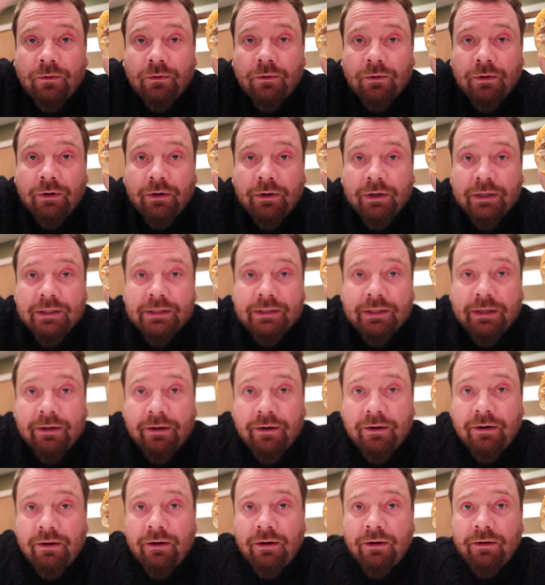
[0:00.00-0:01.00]
There it is
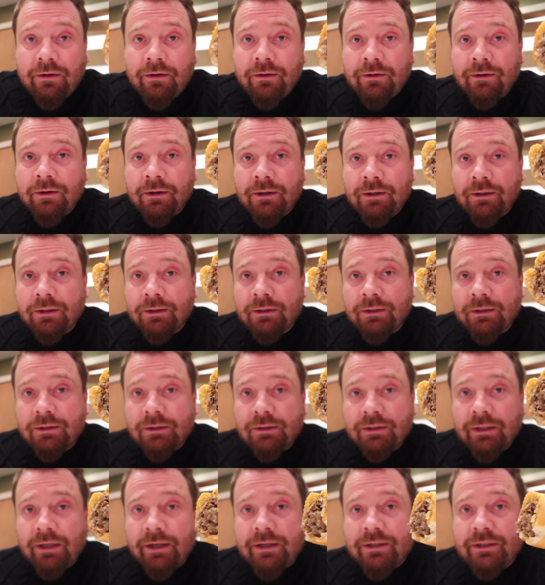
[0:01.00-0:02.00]

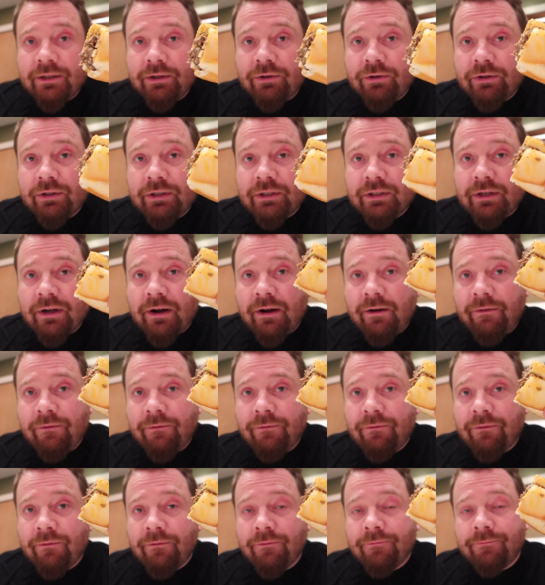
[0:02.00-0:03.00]
there. That is a good
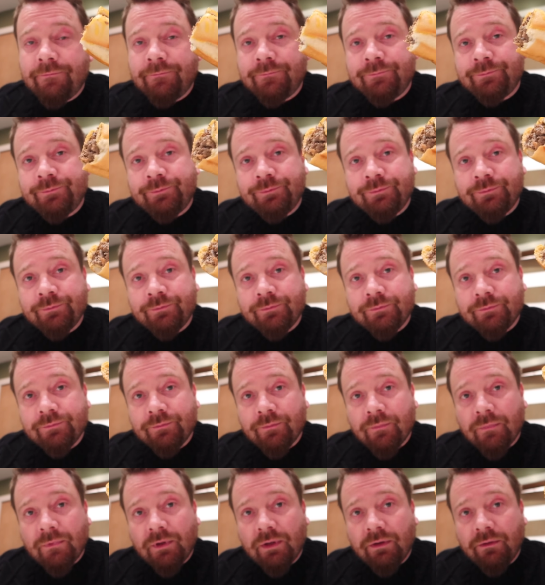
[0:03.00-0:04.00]
stuff.
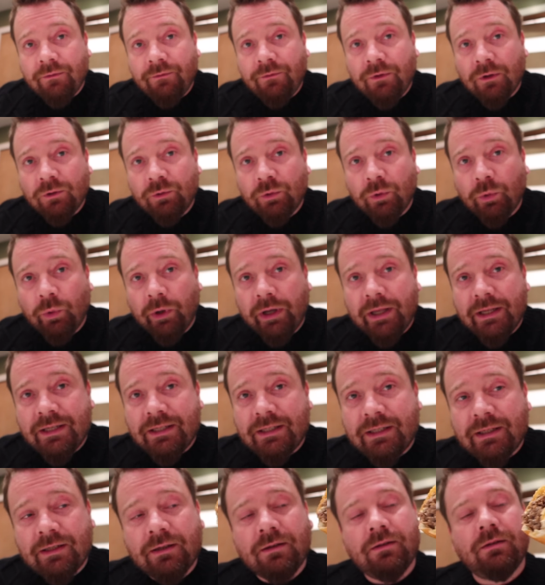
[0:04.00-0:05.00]
Filled with
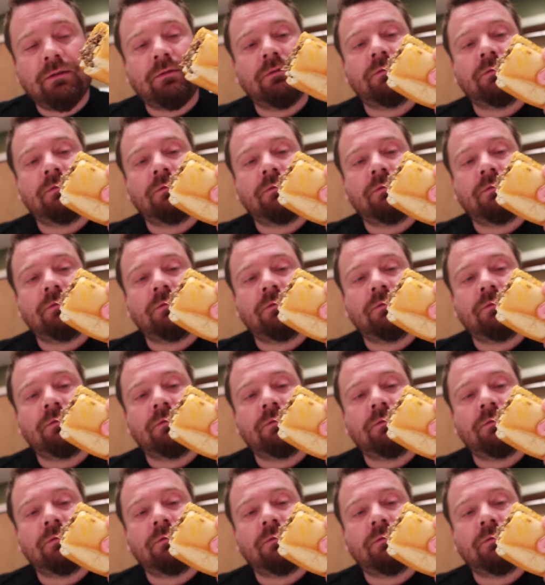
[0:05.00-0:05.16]
whiz.